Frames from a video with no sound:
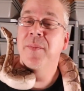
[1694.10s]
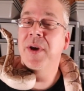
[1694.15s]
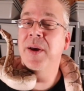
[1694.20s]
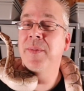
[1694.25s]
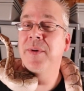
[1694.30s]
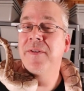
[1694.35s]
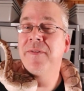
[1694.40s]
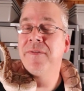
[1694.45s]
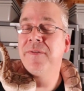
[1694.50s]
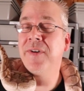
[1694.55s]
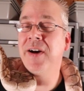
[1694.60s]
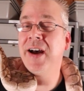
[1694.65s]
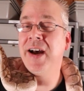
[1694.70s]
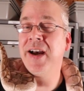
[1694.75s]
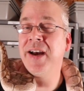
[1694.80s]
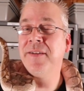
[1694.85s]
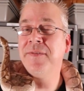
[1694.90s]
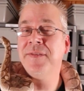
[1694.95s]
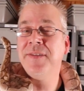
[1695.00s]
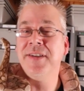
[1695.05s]
maybe
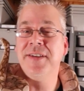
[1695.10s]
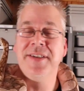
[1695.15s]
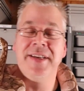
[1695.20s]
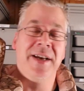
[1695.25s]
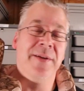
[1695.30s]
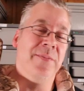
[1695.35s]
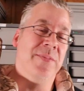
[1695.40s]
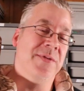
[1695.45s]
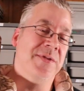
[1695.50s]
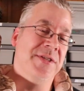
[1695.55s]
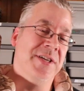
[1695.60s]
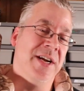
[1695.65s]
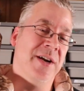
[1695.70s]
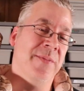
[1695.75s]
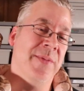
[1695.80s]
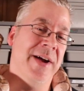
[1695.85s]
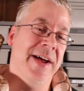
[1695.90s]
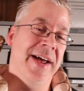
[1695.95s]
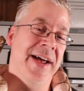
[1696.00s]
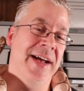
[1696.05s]
5 to 10%
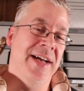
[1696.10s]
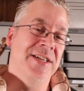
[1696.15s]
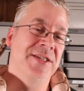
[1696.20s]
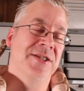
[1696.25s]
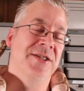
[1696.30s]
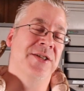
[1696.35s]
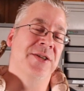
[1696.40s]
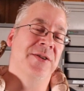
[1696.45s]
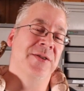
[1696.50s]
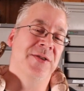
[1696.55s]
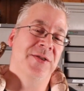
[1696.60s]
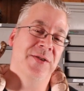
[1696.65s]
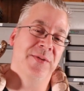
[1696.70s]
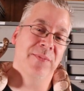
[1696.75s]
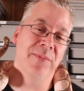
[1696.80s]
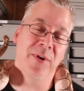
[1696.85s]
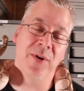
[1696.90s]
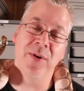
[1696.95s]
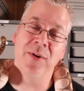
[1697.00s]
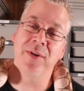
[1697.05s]
of my eggs due to
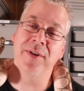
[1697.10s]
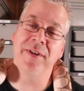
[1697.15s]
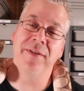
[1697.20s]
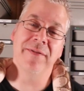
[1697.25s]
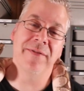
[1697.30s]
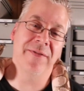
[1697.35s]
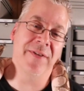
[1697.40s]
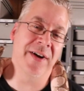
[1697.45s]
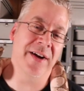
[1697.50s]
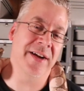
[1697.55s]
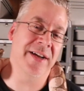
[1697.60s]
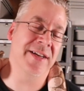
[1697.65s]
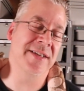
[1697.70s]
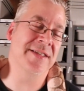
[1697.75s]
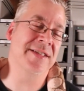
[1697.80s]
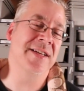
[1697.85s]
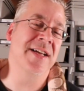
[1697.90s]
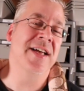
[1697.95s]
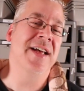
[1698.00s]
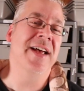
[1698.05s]
mold and
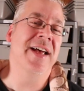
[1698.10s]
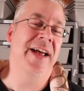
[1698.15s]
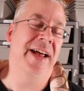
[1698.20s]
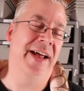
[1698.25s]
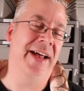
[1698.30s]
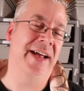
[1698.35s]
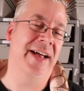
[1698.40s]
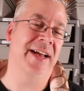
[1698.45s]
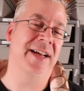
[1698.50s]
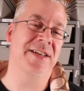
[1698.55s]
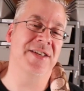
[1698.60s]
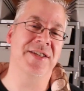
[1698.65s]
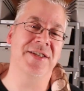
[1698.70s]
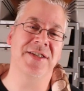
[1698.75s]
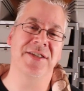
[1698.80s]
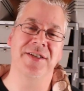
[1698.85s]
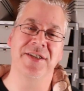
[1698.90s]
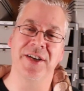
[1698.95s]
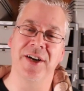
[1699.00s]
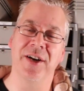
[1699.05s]
fungus and
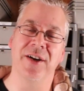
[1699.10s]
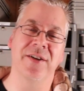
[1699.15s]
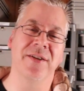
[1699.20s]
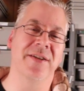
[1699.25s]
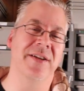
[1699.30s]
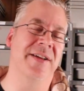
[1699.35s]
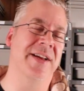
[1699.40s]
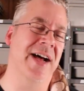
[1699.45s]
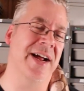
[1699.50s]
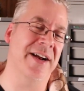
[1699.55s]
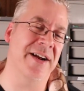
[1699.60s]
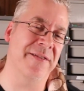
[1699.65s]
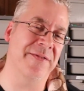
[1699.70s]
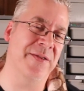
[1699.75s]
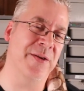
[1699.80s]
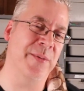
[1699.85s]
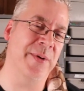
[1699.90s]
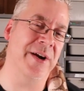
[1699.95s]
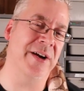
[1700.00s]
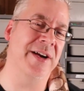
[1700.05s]
just, you know, not enough
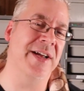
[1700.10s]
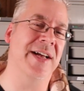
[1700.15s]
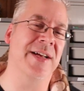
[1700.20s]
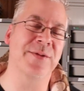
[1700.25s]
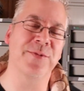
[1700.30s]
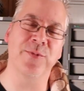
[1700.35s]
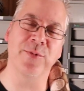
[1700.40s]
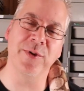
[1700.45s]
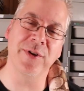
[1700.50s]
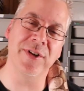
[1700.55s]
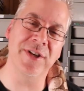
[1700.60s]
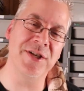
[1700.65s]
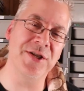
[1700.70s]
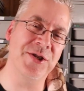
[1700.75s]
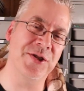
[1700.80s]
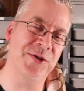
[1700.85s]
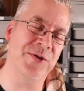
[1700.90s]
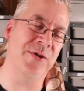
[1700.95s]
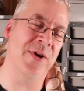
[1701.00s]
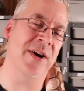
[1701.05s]
humidity. I was really
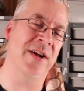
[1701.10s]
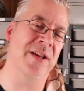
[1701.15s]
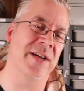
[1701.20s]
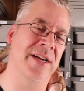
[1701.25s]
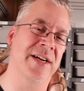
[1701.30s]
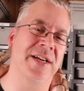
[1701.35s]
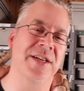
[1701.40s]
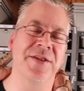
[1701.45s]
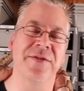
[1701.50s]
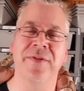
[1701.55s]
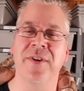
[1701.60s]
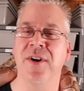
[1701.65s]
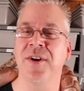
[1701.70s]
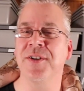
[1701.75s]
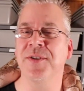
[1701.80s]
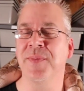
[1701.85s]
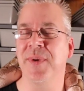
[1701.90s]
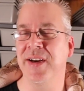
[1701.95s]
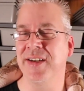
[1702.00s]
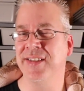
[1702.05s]
struggling as far
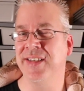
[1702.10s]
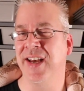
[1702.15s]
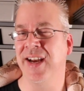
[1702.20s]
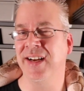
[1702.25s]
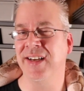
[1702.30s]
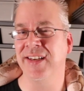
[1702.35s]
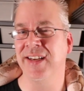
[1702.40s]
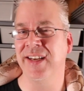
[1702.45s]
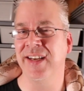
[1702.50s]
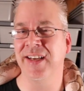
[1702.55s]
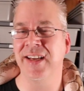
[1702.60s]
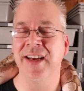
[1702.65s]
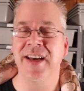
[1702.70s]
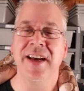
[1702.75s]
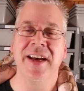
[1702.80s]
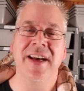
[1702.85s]
as my technique